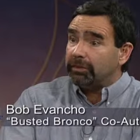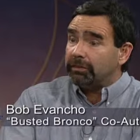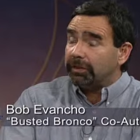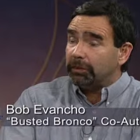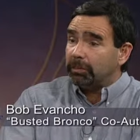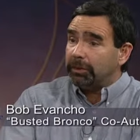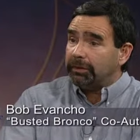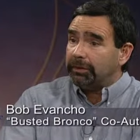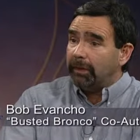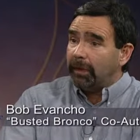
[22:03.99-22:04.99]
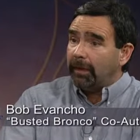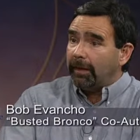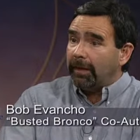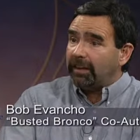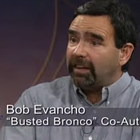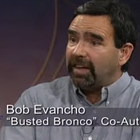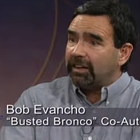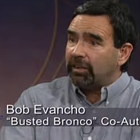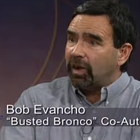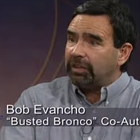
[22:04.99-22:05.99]
in federal prison, and I kind
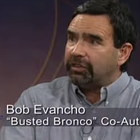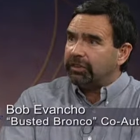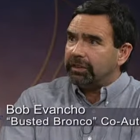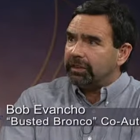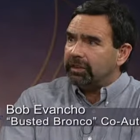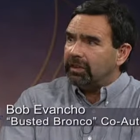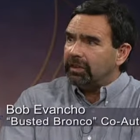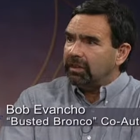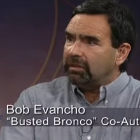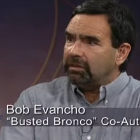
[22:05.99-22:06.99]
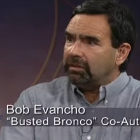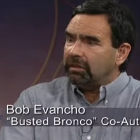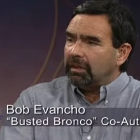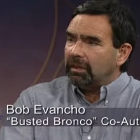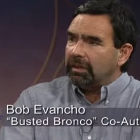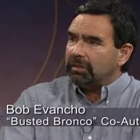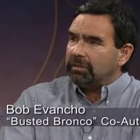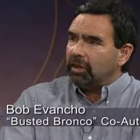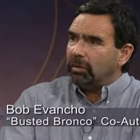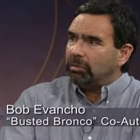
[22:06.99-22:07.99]
of lost uh, uh,
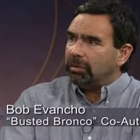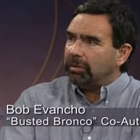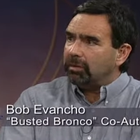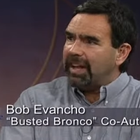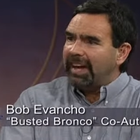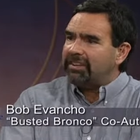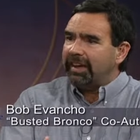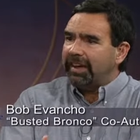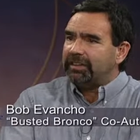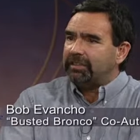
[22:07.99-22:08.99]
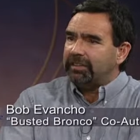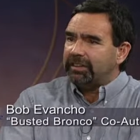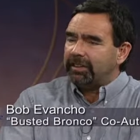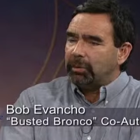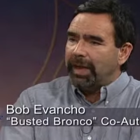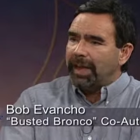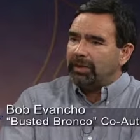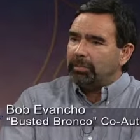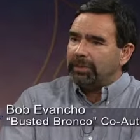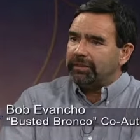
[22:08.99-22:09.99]
you know, uh, contact, not that we had
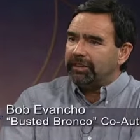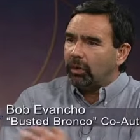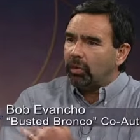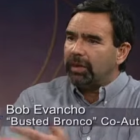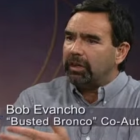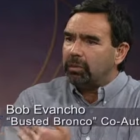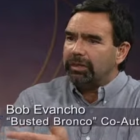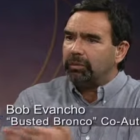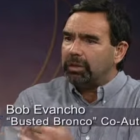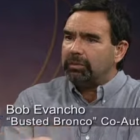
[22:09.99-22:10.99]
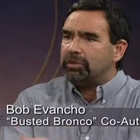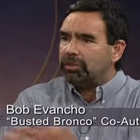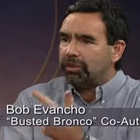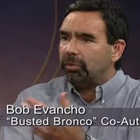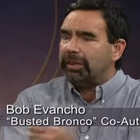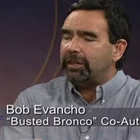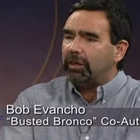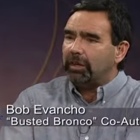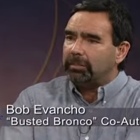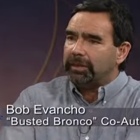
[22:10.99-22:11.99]
it, but, uh, you know, where he was and what he was doing. So when he
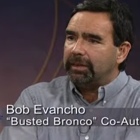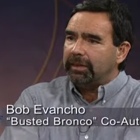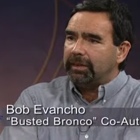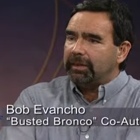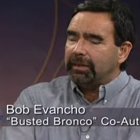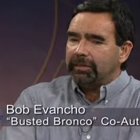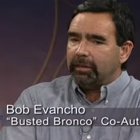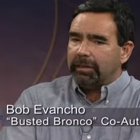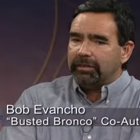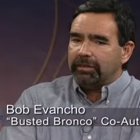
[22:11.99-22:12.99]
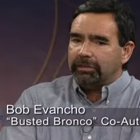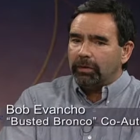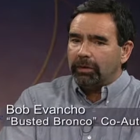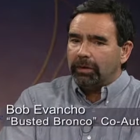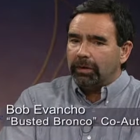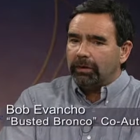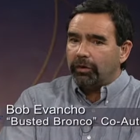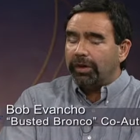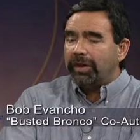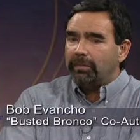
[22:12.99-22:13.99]
called me, as I mentioned, the phone call or
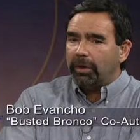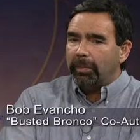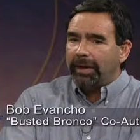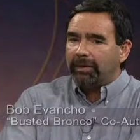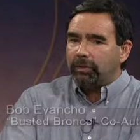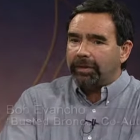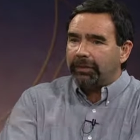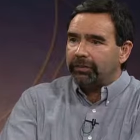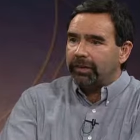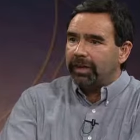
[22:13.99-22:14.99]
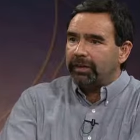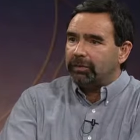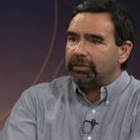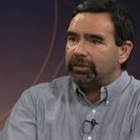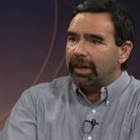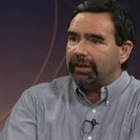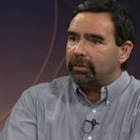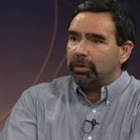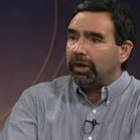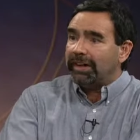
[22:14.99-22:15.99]
the email back in 2008, it was out of the
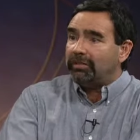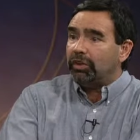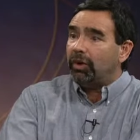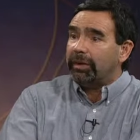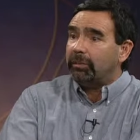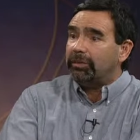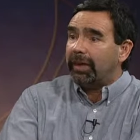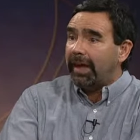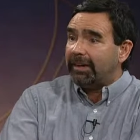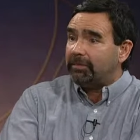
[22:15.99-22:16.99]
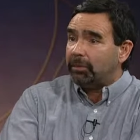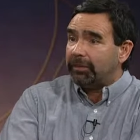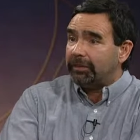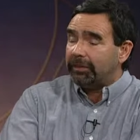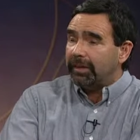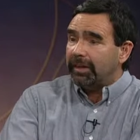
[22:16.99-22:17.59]
blue. I didn't even know he was out of prison.